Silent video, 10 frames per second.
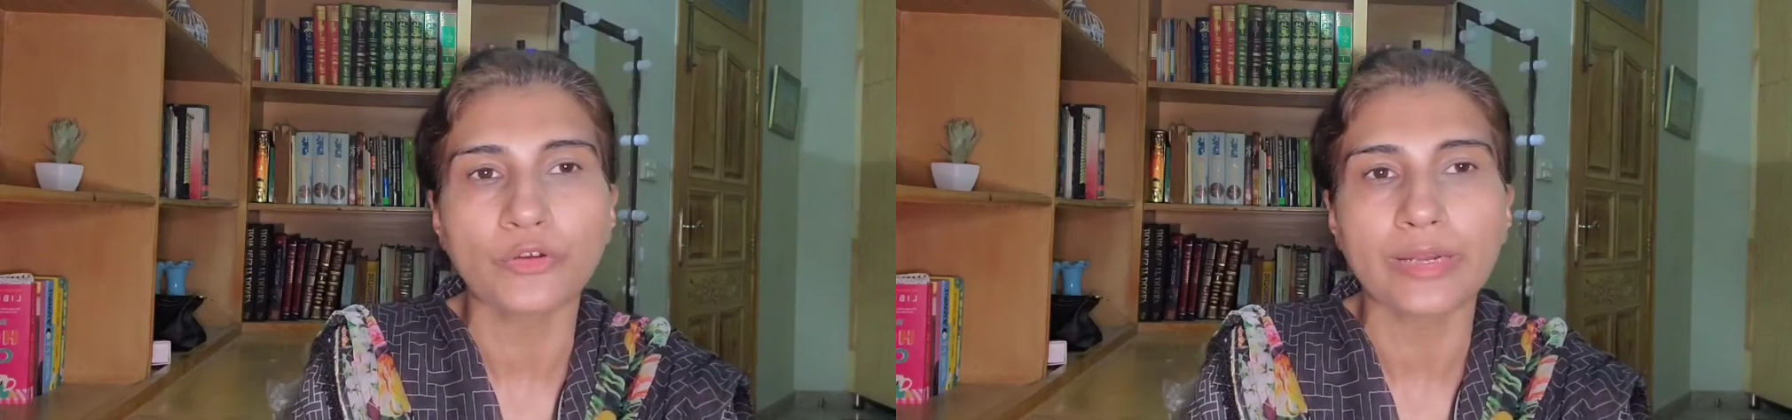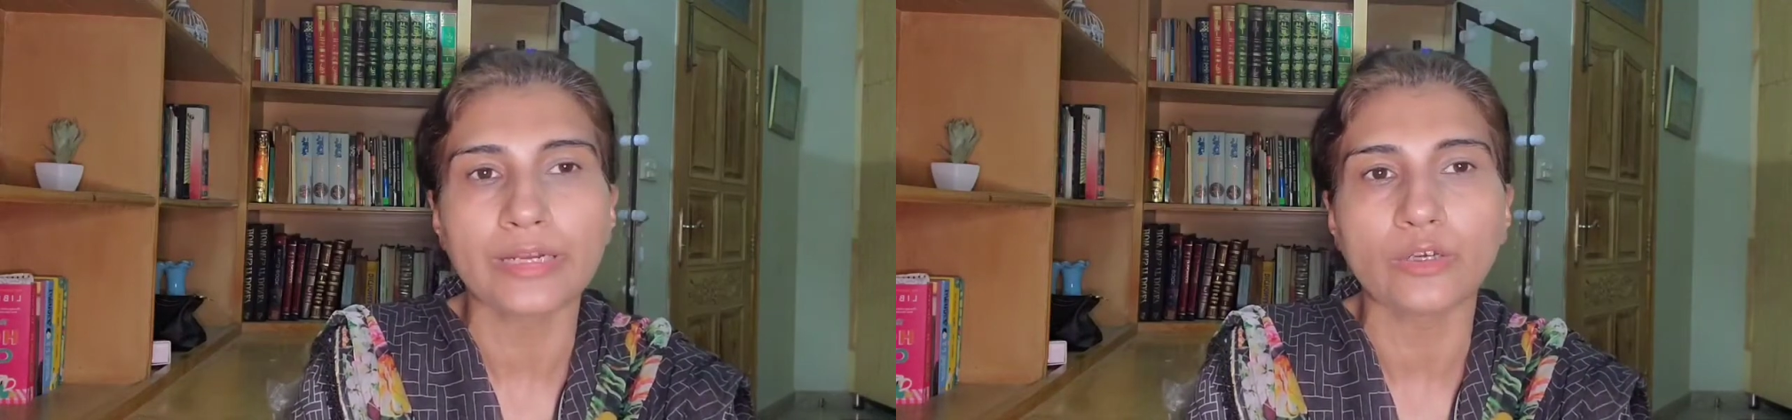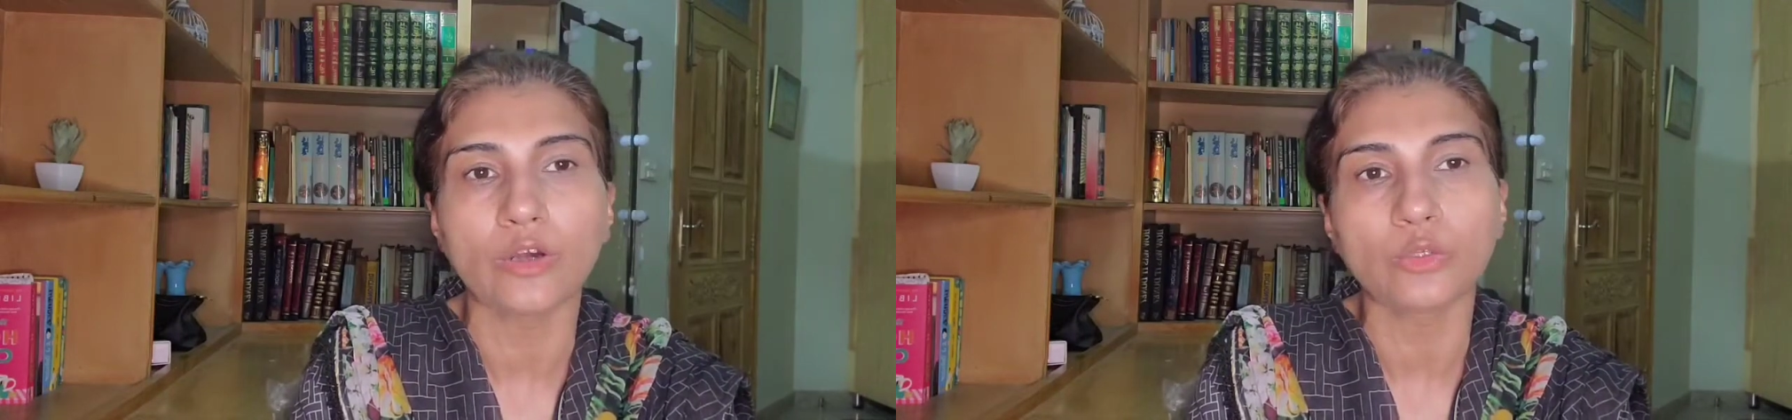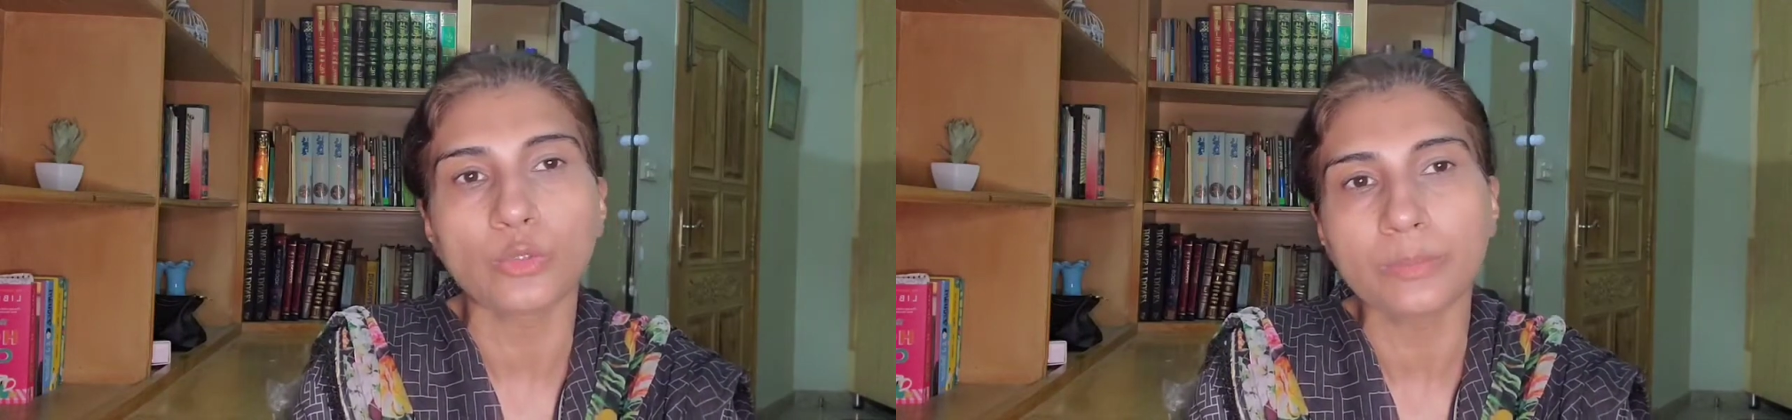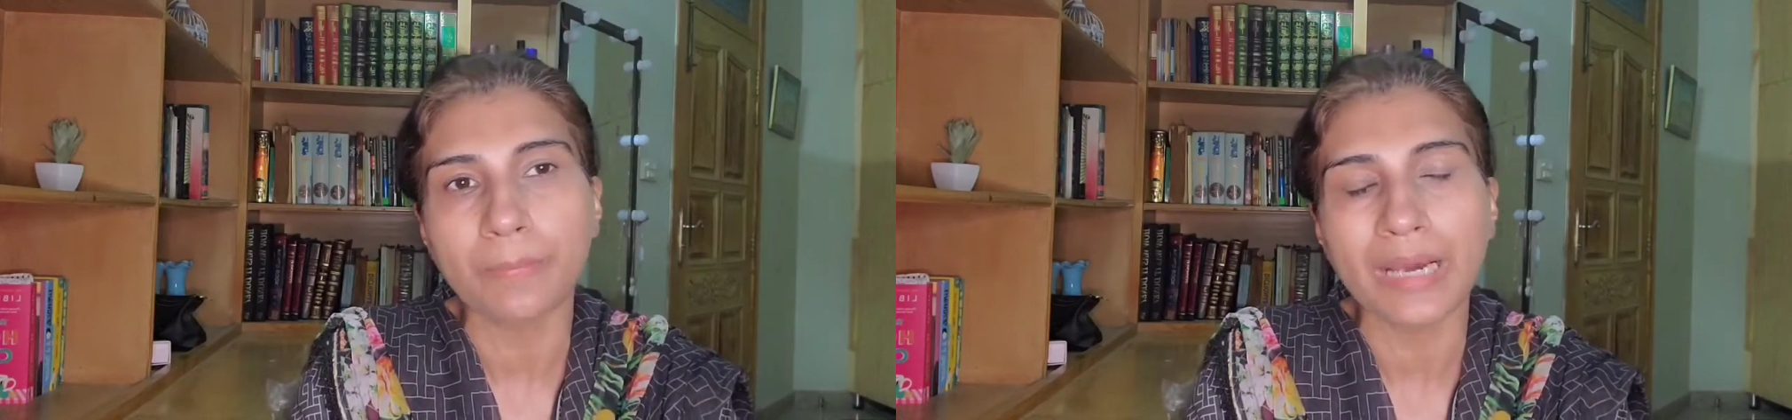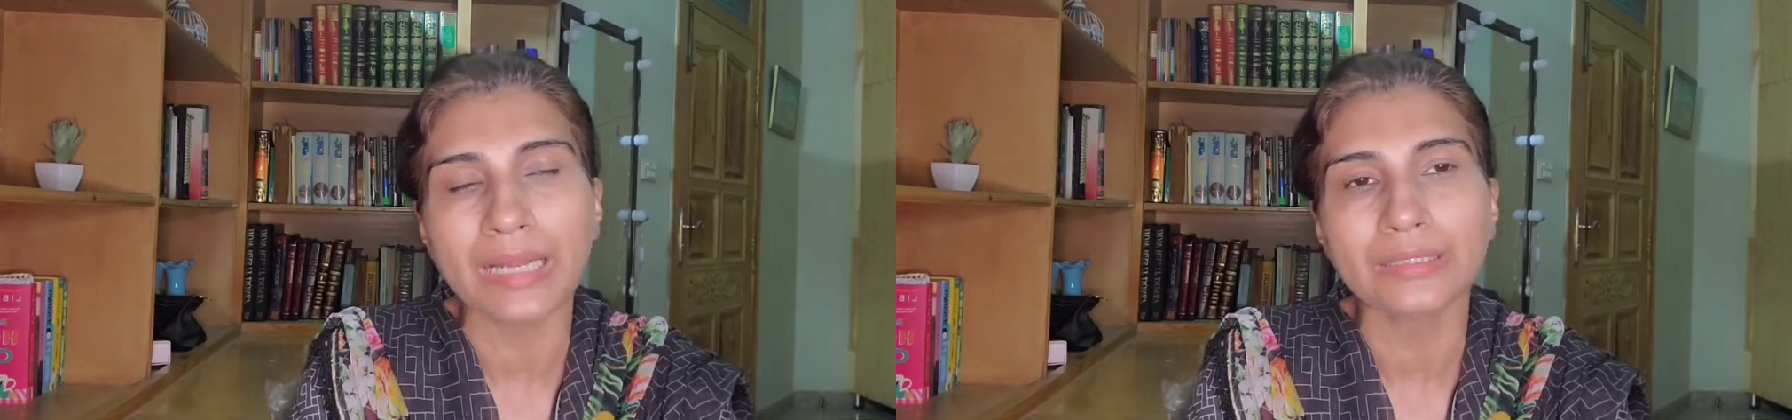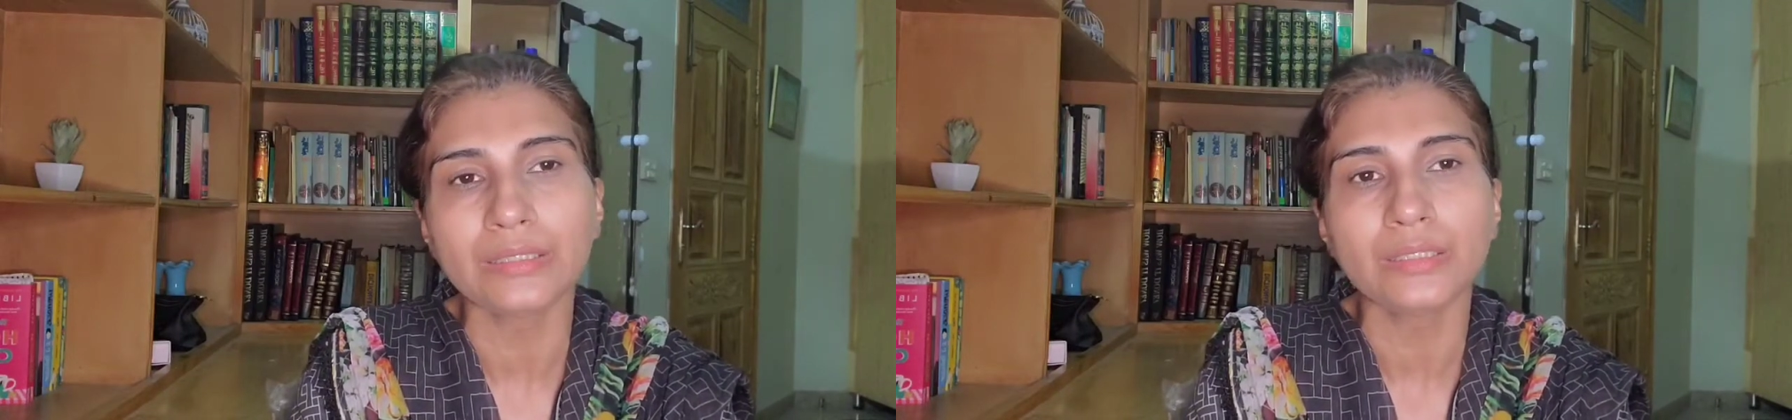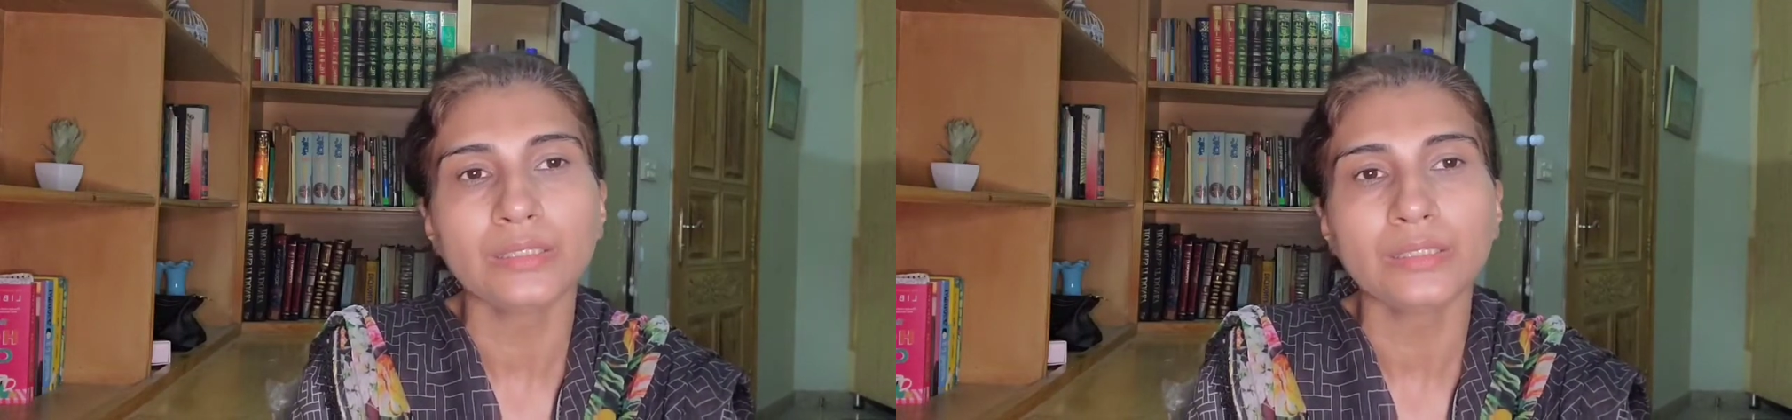grade or good band